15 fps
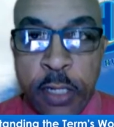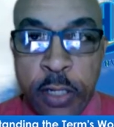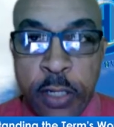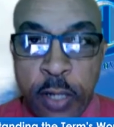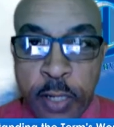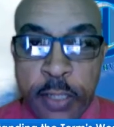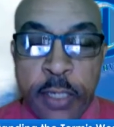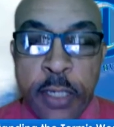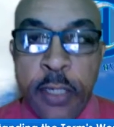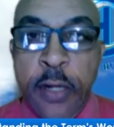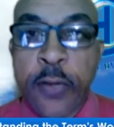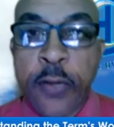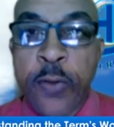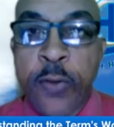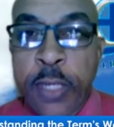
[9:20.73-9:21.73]
choices
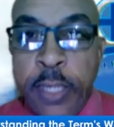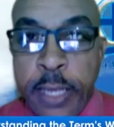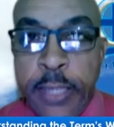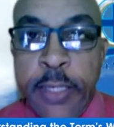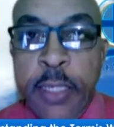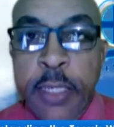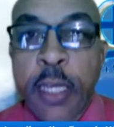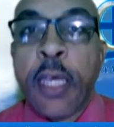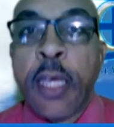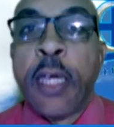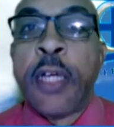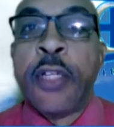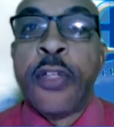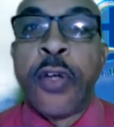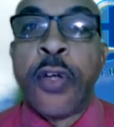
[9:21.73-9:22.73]
or do the test,
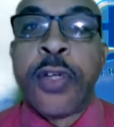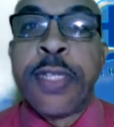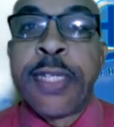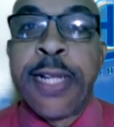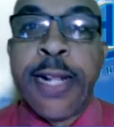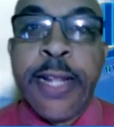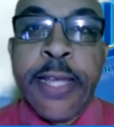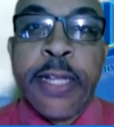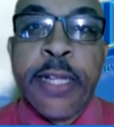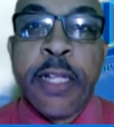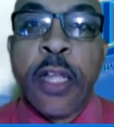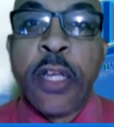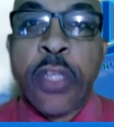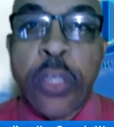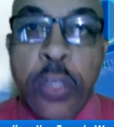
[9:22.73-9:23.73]
just click
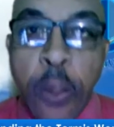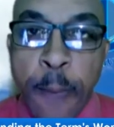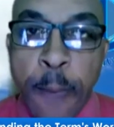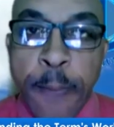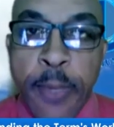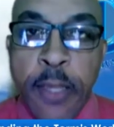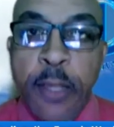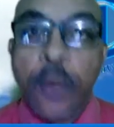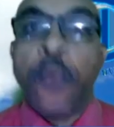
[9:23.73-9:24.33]
submit.